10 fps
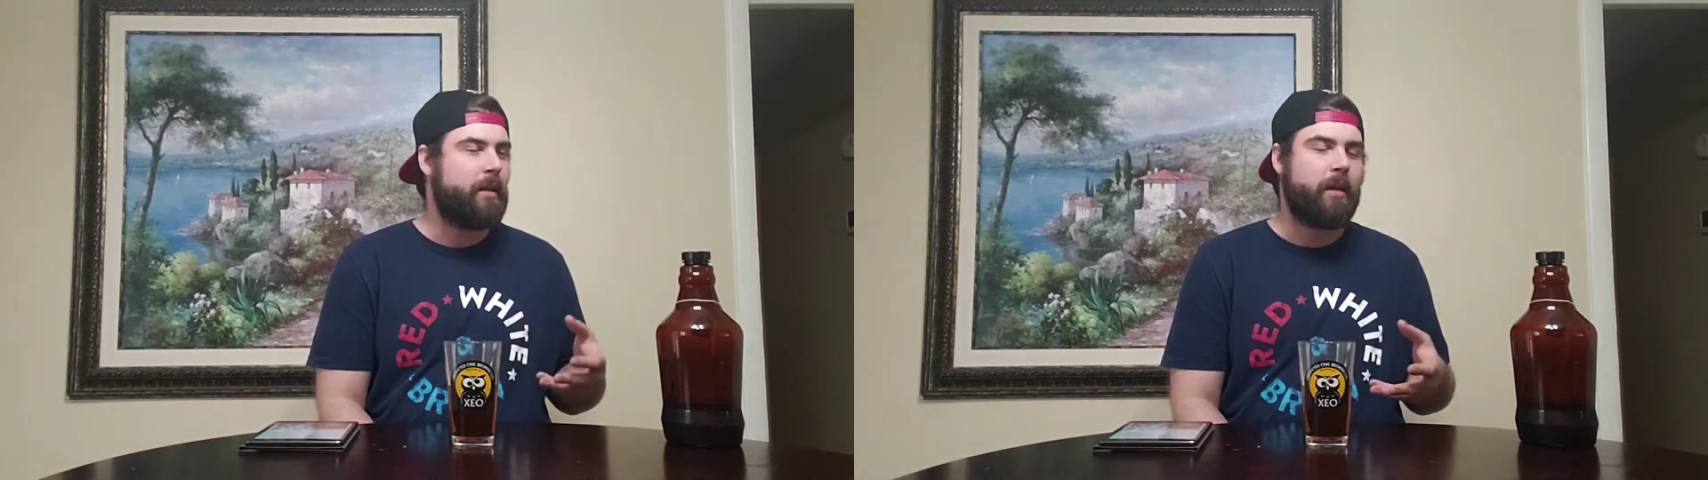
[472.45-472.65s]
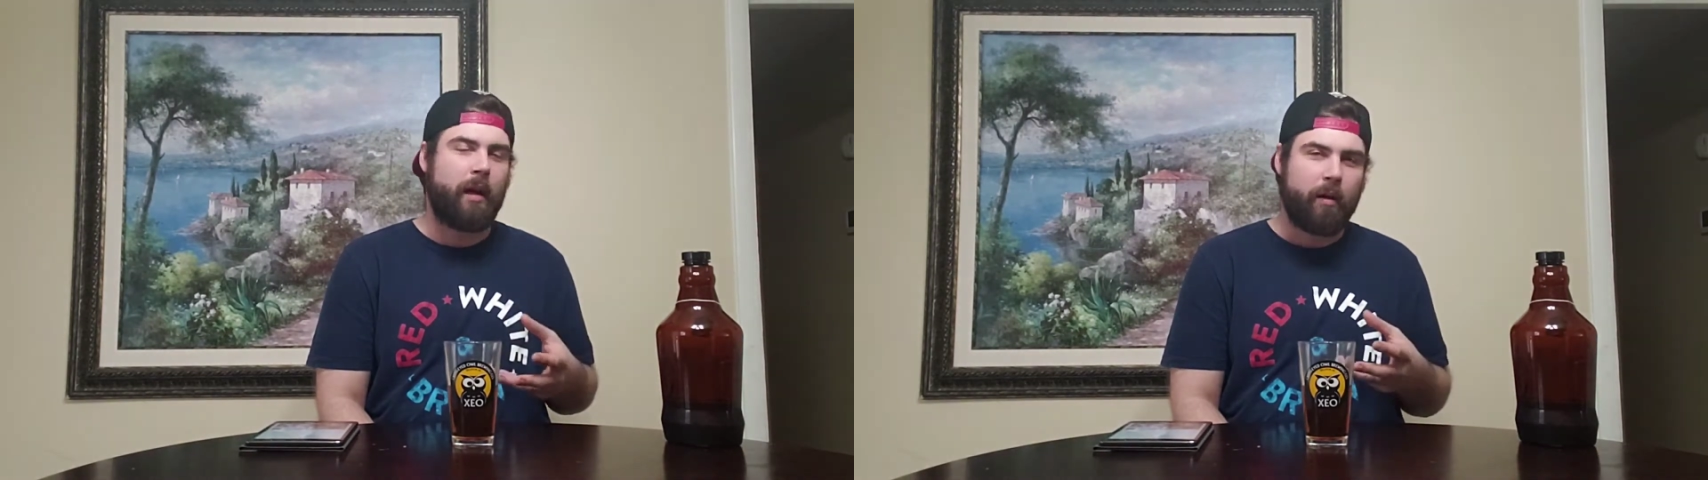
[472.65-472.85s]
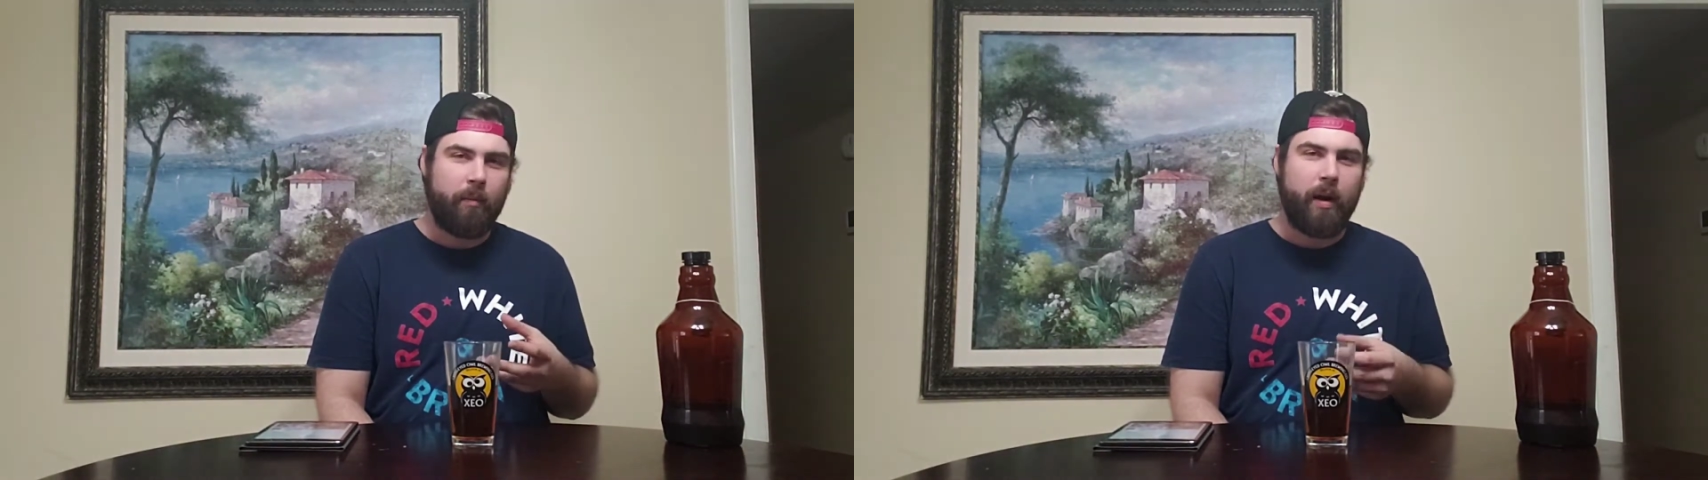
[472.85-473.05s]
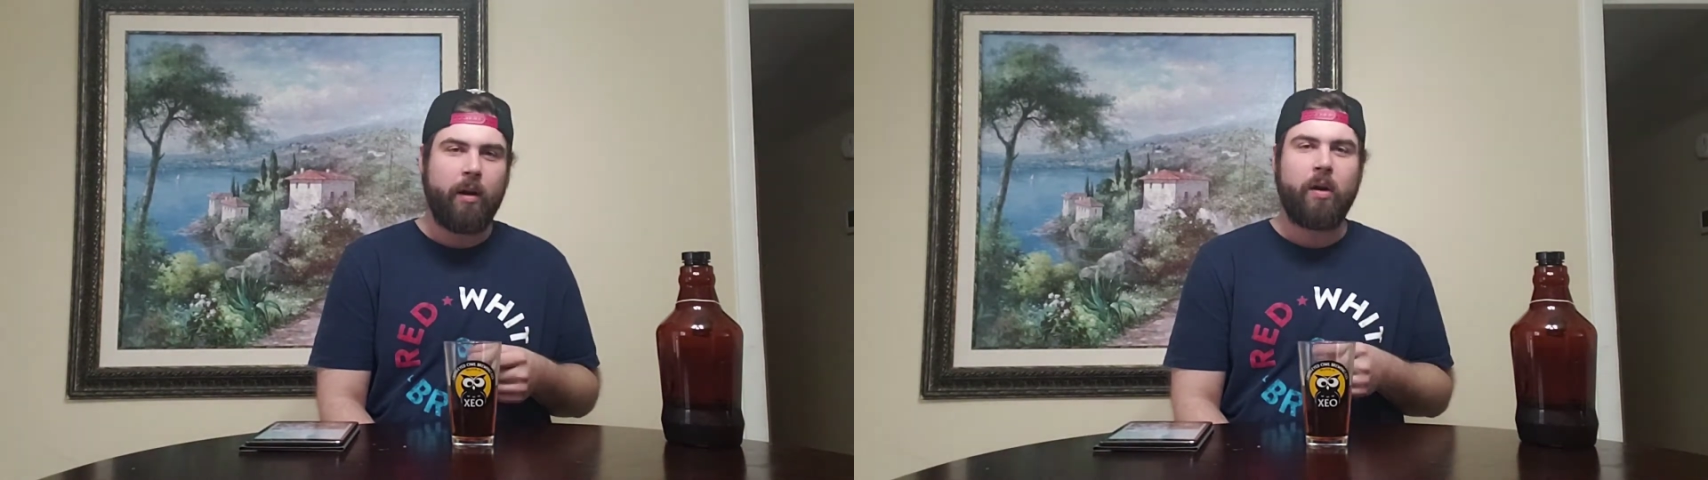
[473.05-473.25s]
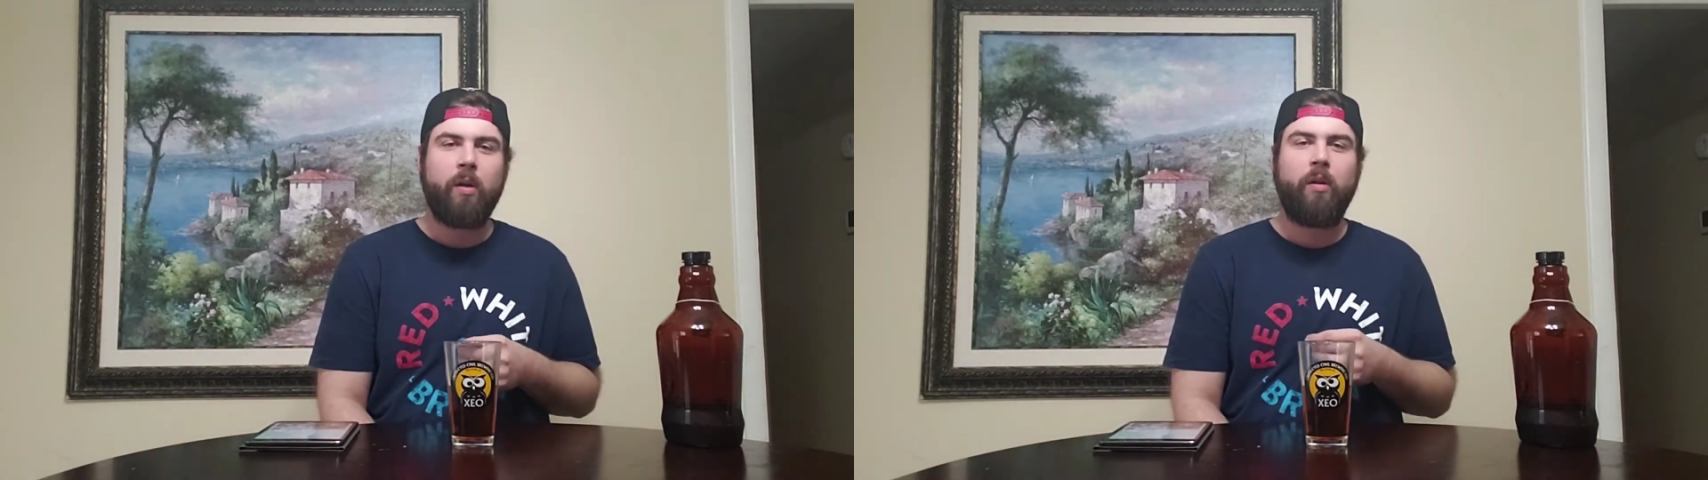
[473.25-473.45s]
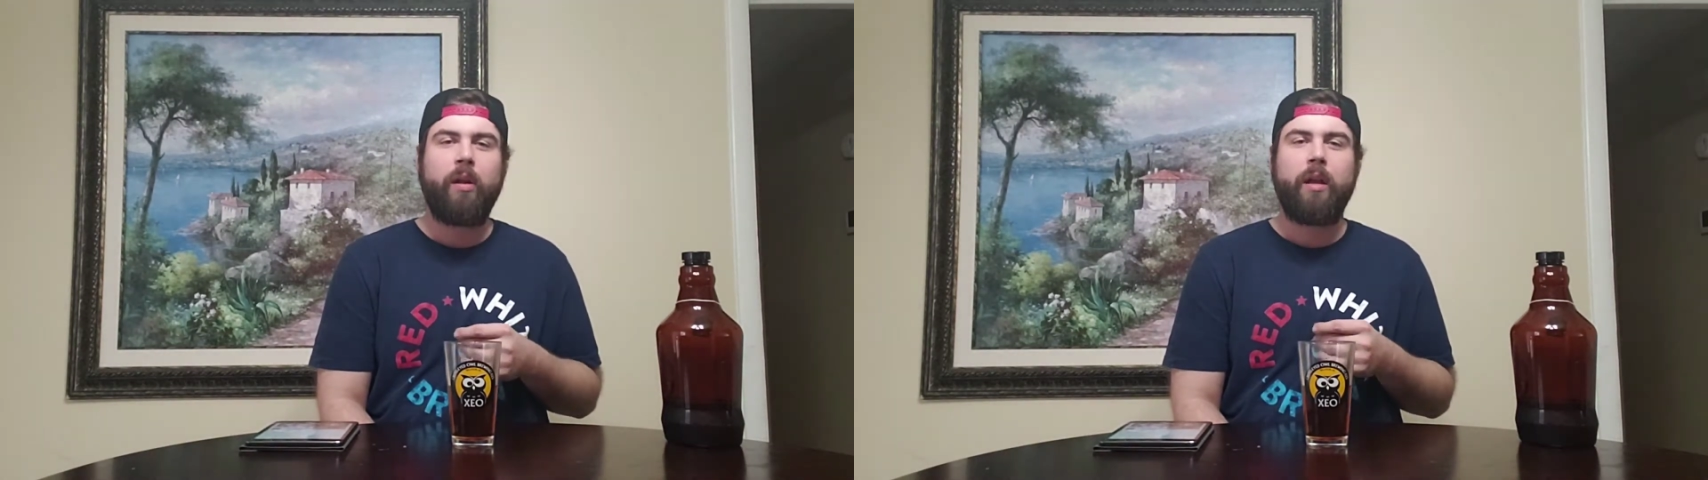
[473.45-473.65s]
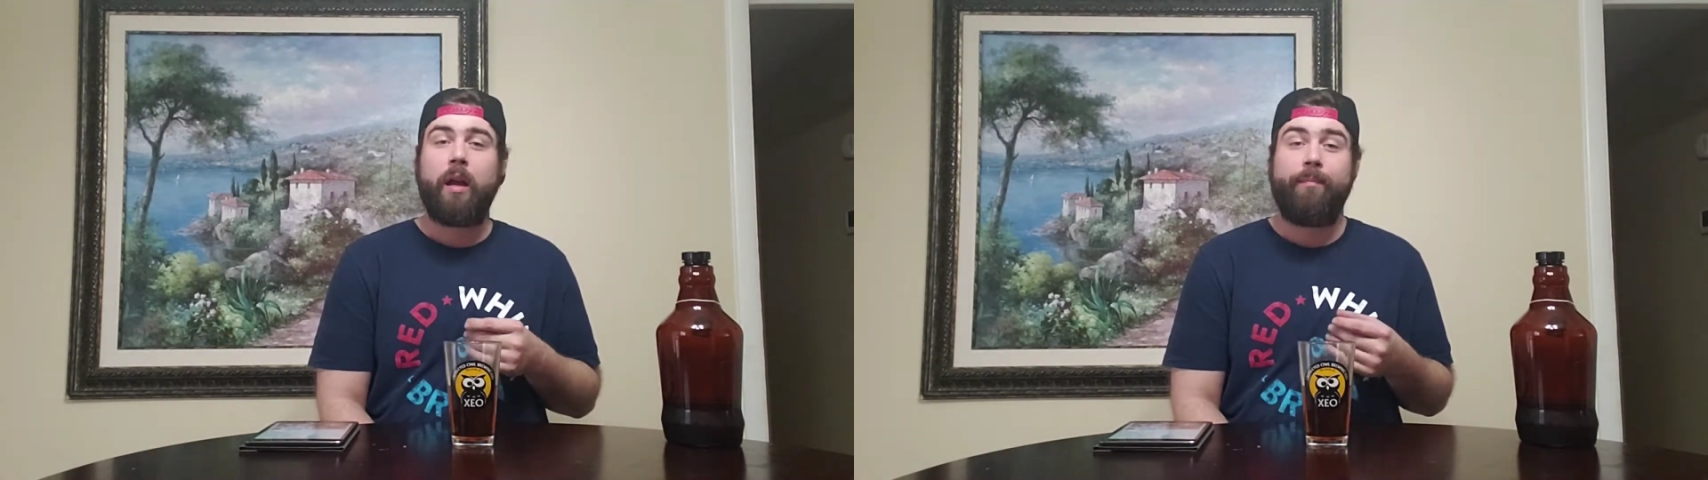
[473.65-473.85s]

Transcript: caramel,